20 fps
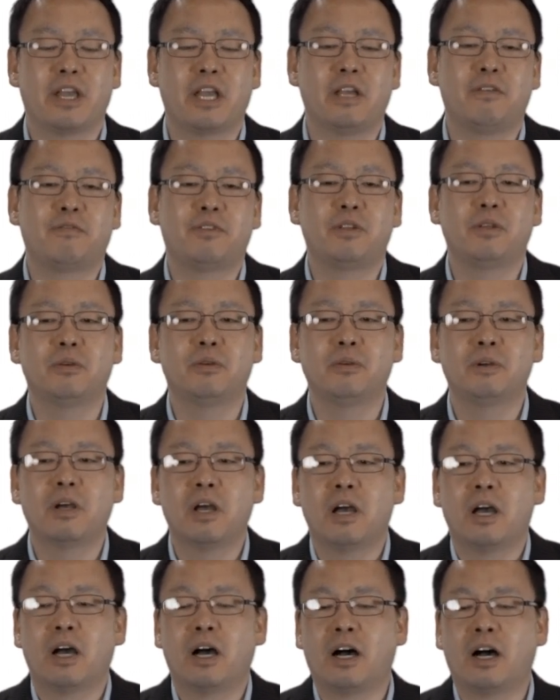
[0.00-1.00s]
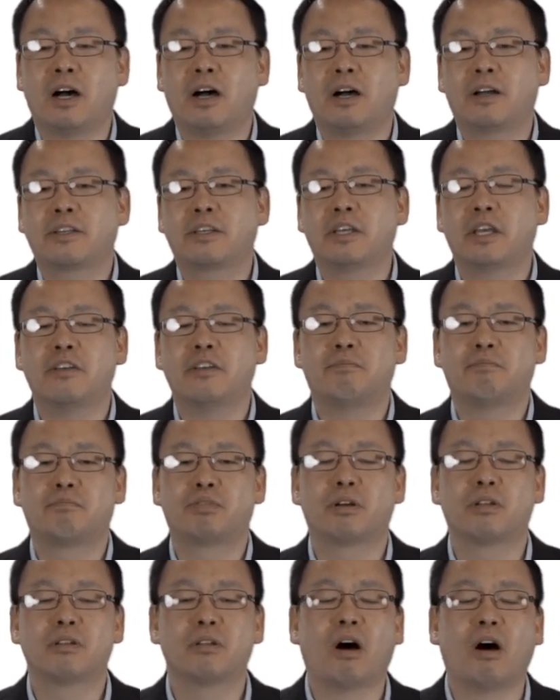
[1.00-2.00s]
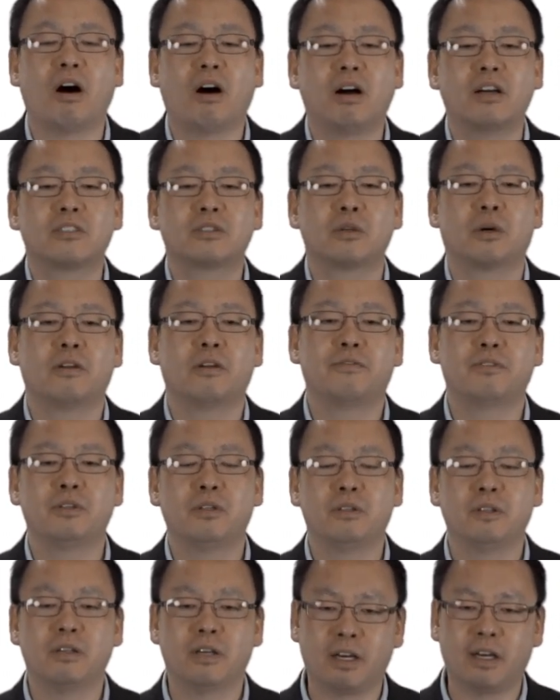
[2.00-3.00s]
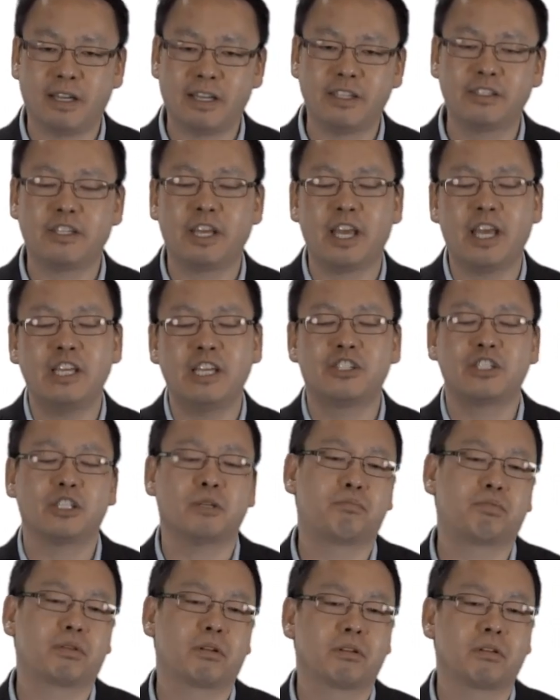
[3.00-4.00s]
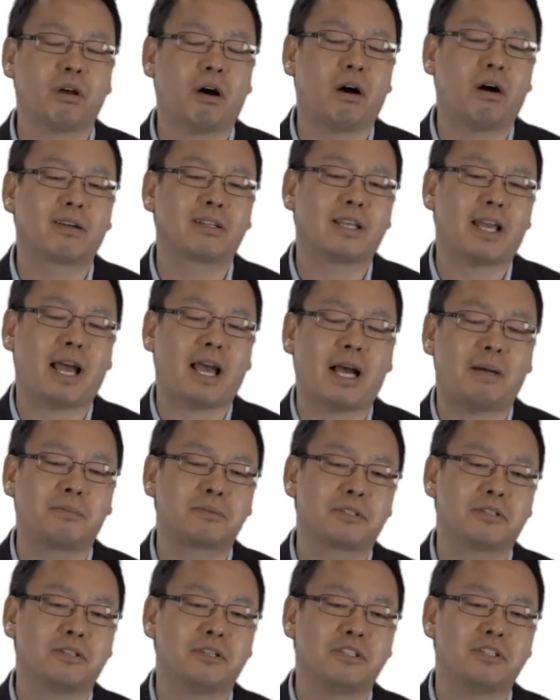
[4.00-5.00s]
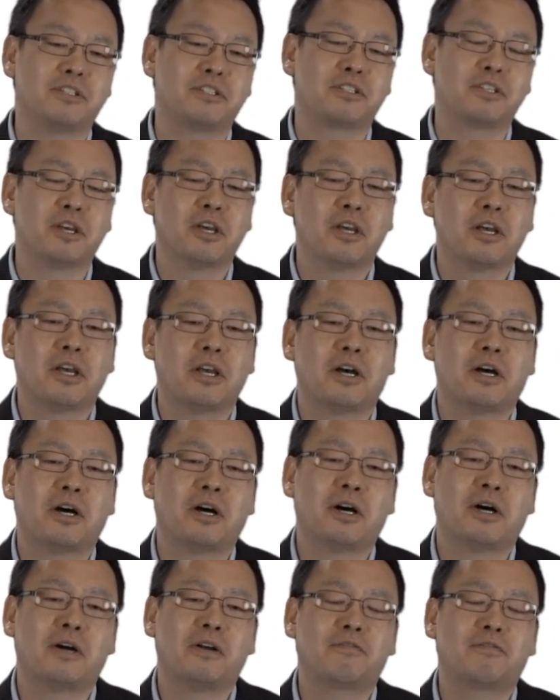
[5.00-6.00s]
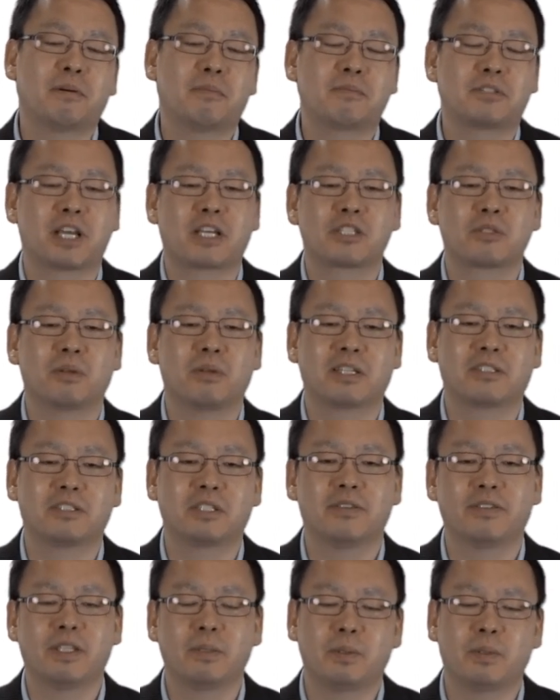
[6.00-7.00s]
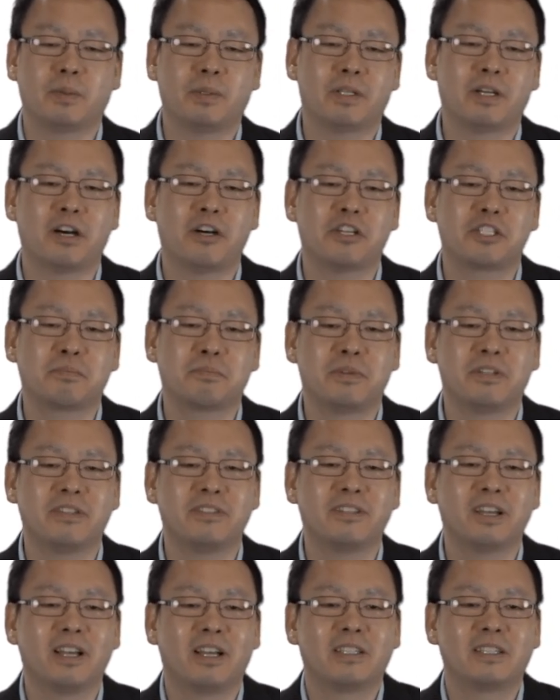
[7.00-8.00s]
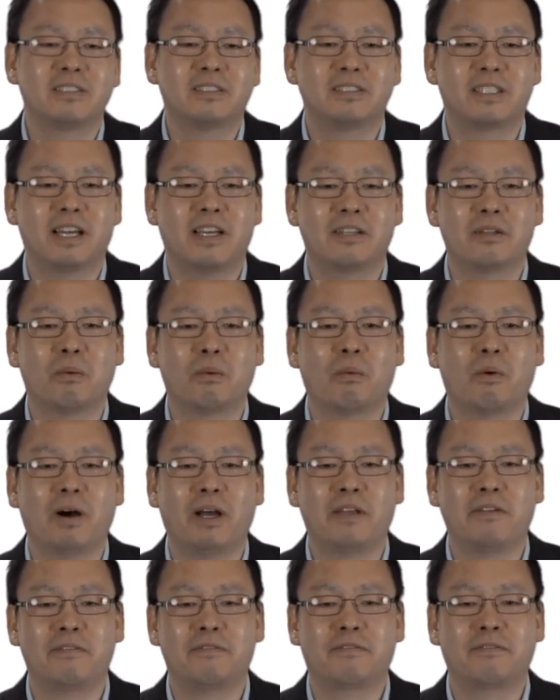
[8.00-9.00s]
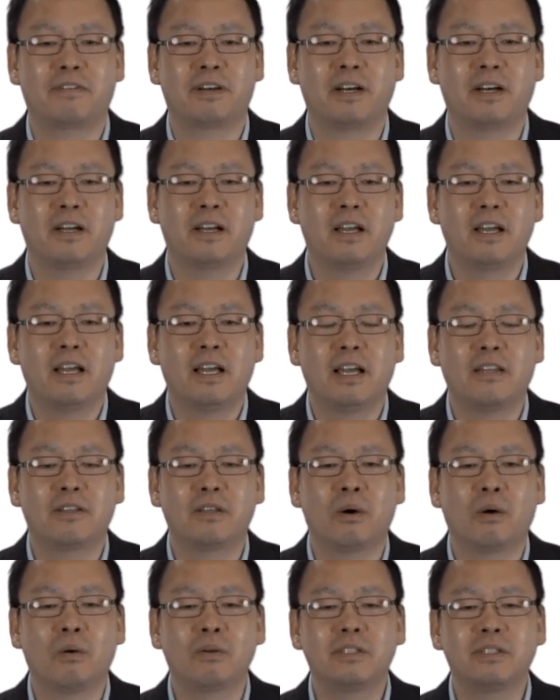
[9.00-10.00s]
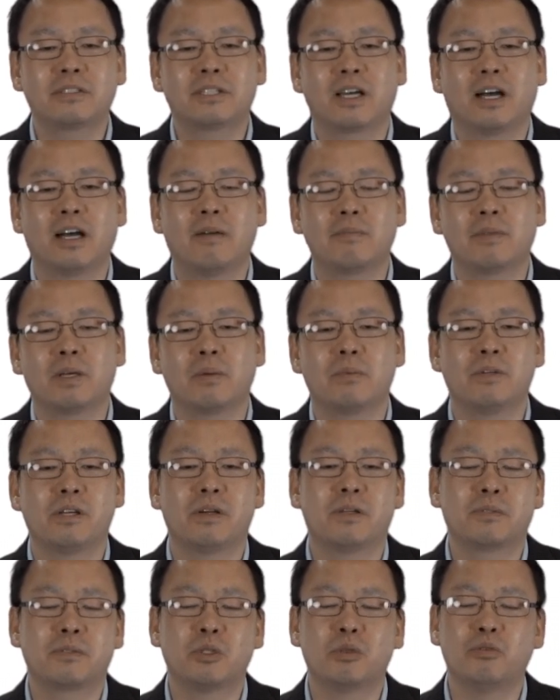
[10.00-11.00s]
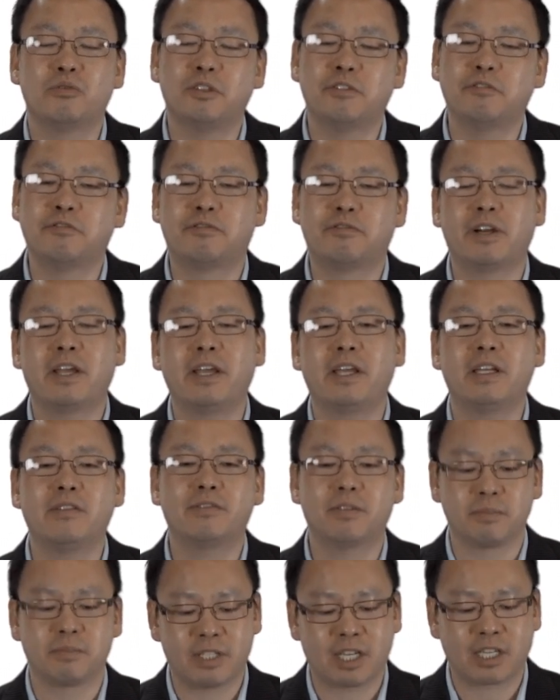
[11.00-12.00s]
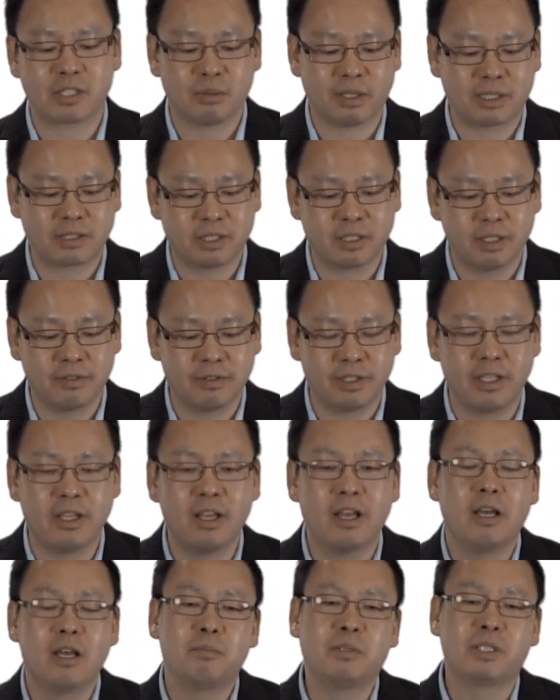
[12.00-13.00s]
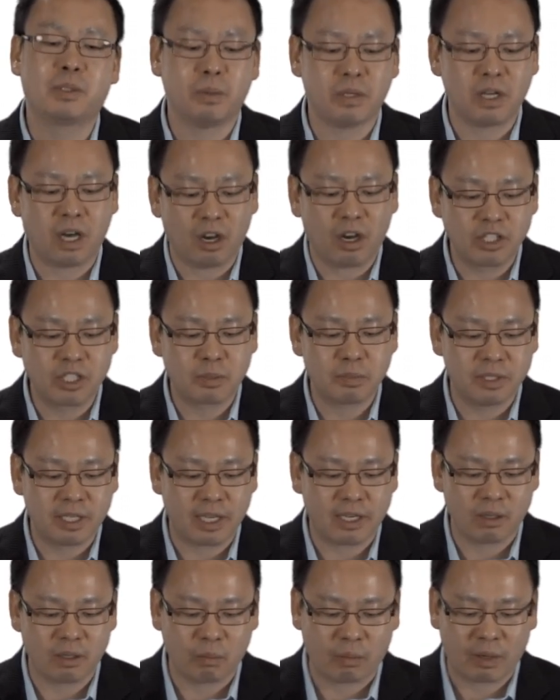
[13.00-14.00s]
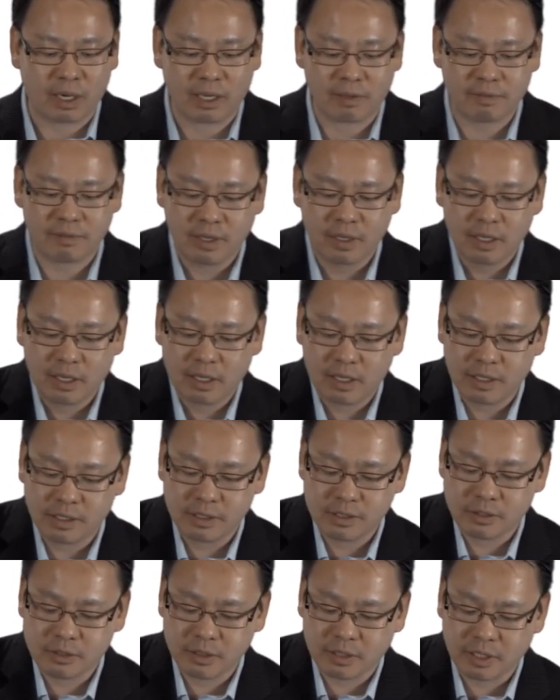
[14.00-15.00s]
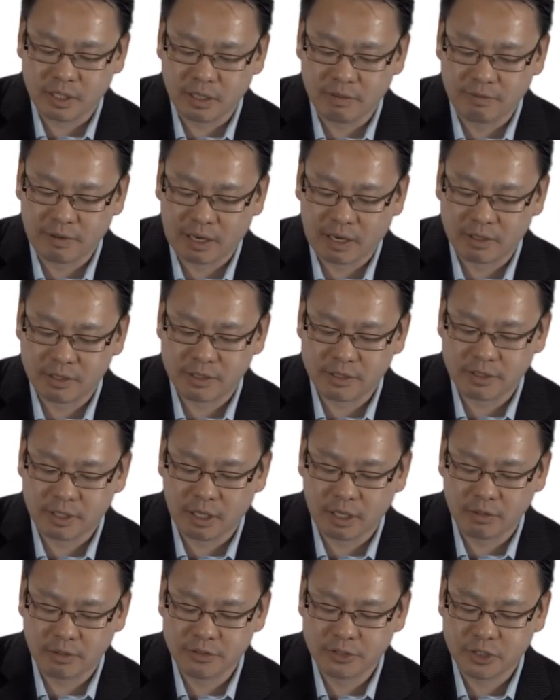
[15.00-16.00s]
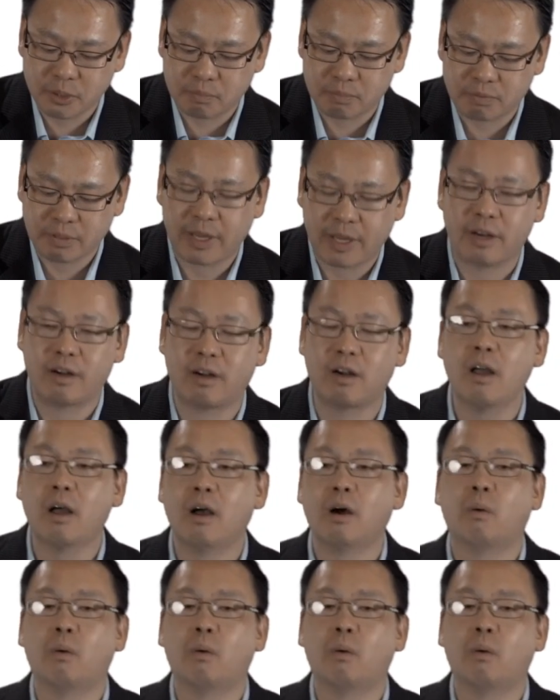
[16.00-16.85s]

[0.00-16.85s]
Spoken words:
if you give prolonged, or if you engage in a prolonged abstinence from sexual activity between a husband and a wife. And the only time that we are to refrain from sexual activity between a husband and a wife is to give ourselves to prayer.